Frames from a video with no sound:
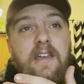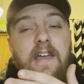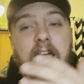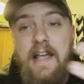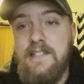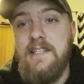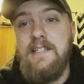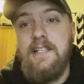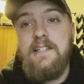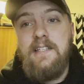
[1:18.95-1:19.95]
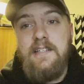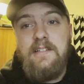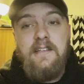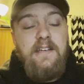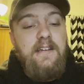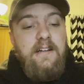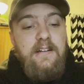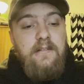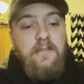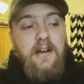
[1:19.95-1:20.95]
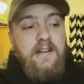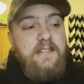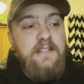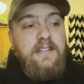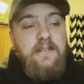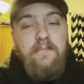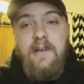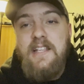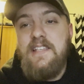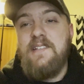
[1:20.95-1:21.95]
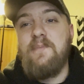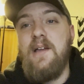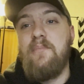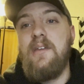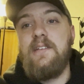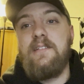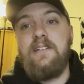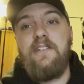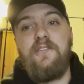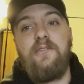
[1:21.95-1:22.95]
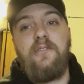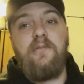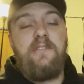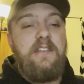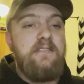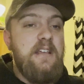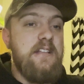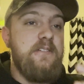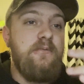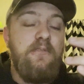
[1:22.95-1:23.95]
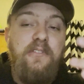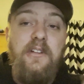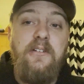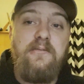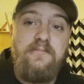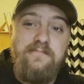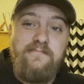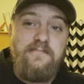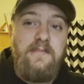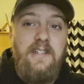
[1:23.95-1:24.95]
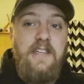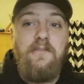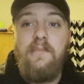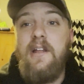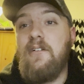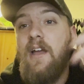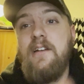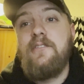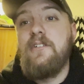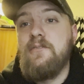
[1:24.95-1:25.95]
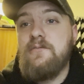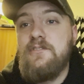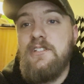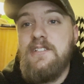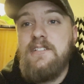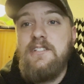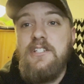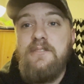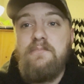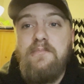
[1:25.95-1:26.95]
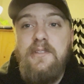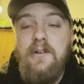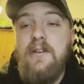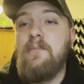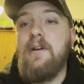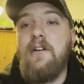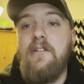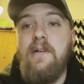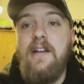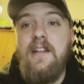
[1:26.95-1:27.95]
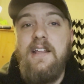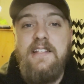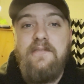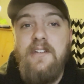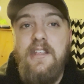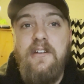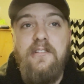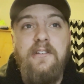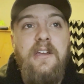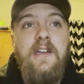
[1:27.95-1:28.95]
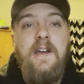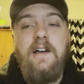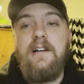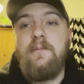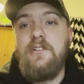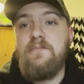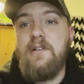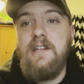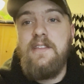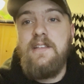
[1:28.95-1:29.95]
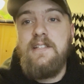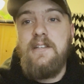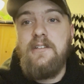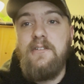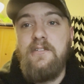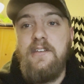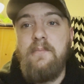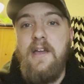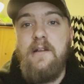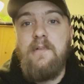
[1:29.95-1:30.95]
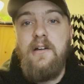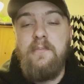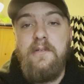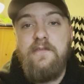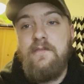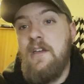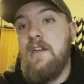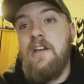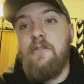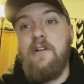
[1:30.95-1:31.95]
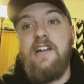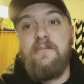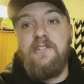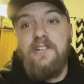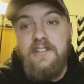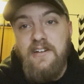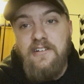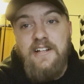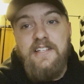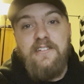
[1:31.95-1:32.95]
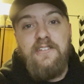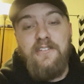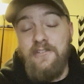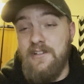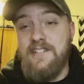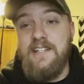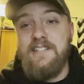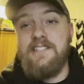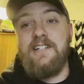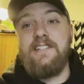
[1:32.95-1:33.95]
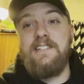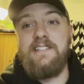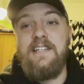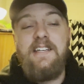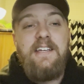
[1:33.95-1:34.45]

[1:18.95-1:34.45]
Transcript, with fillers: has these listings. Honestly, it's my opinion. If you agree with it, that's cool. If you don't, even better. I don't know, just don't get butthurt about it. It's a video. There's plenty of things out there you can get mad about, but a random dude on the internet telling you your listing sucks is